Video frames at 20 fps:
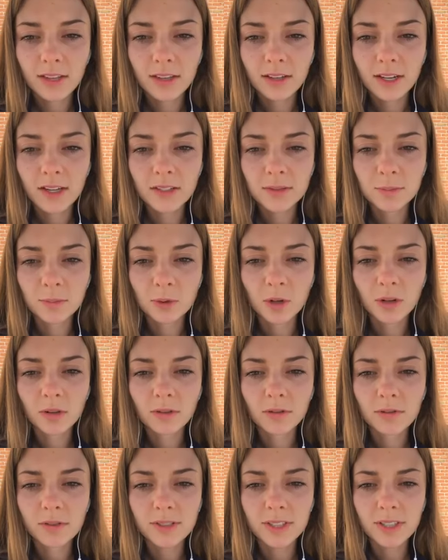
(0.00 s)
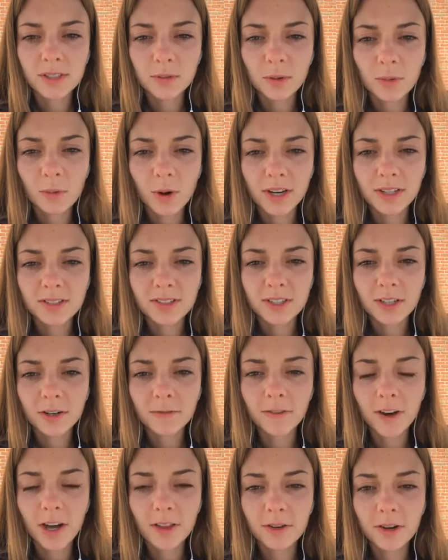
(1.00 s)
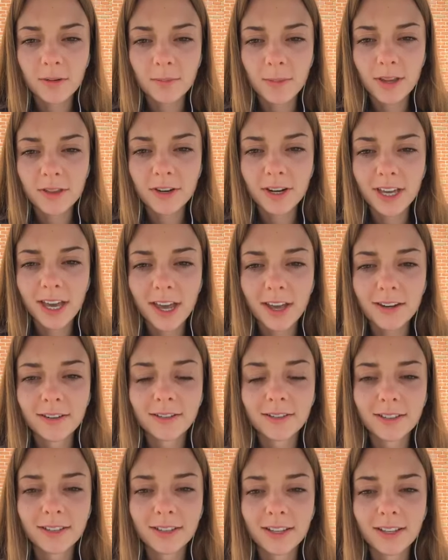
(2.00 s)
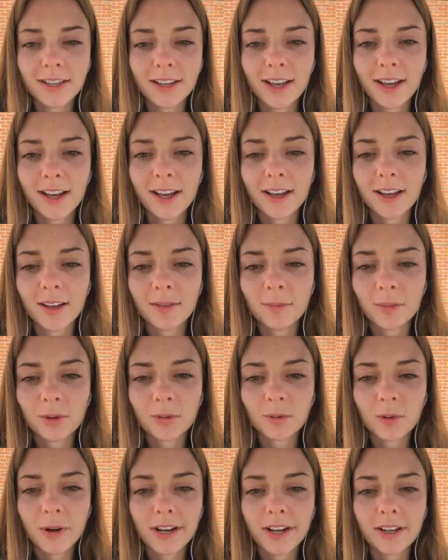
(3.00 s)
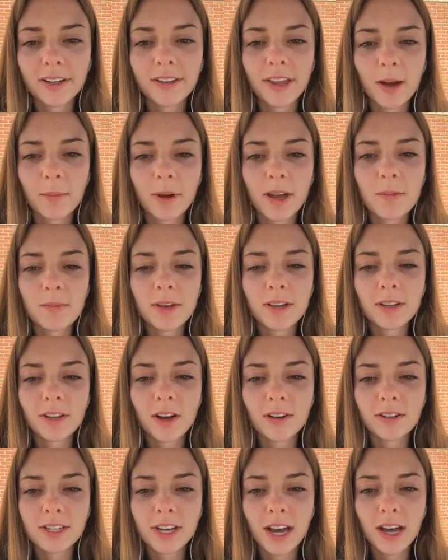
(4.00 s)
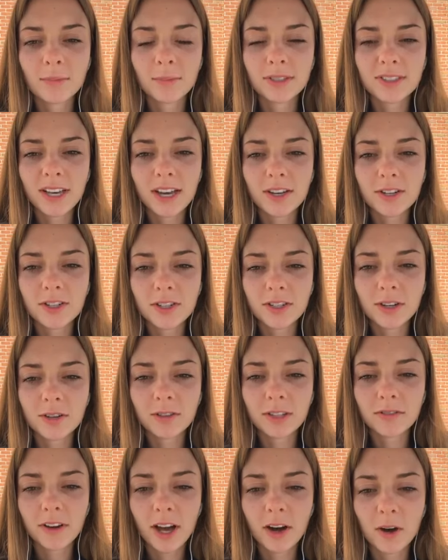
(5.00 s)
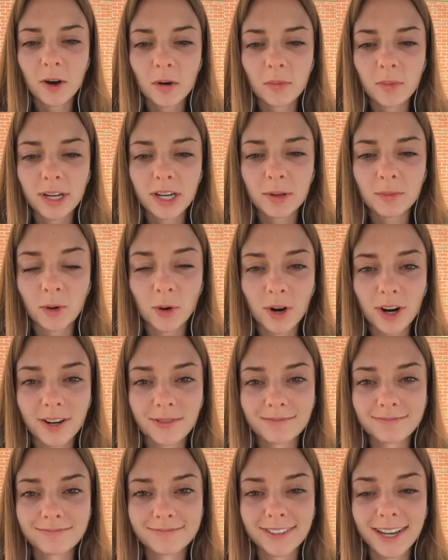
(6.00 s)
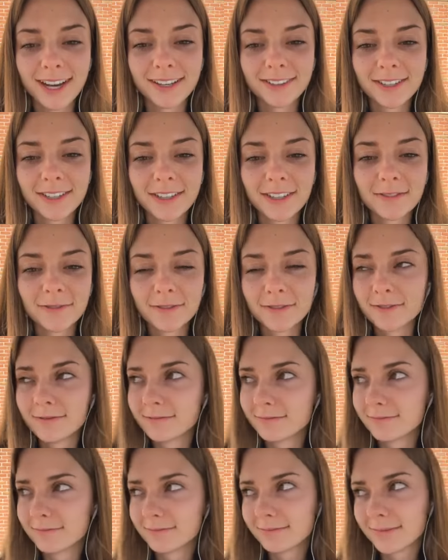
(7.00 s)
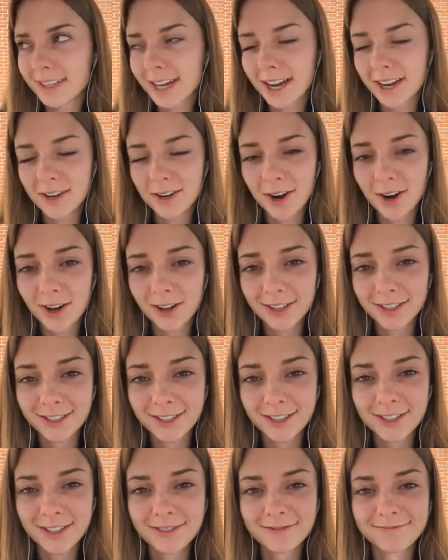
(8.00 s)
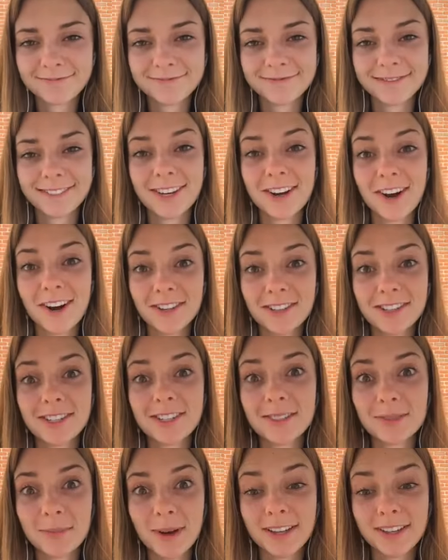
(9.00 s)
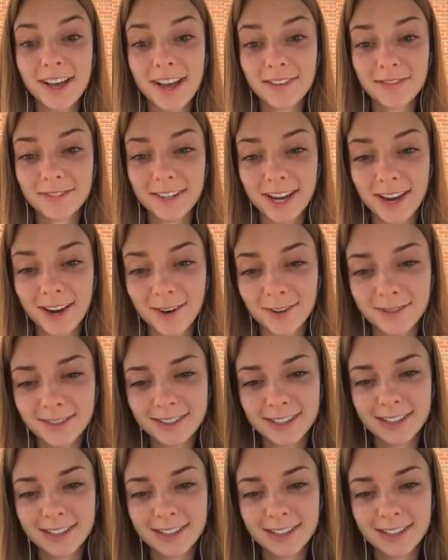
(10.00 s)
Nazmul says we want to see your father and mother again. Well, that might be a long time, because I actually don't live at home anymore. I live at college. College is my life now.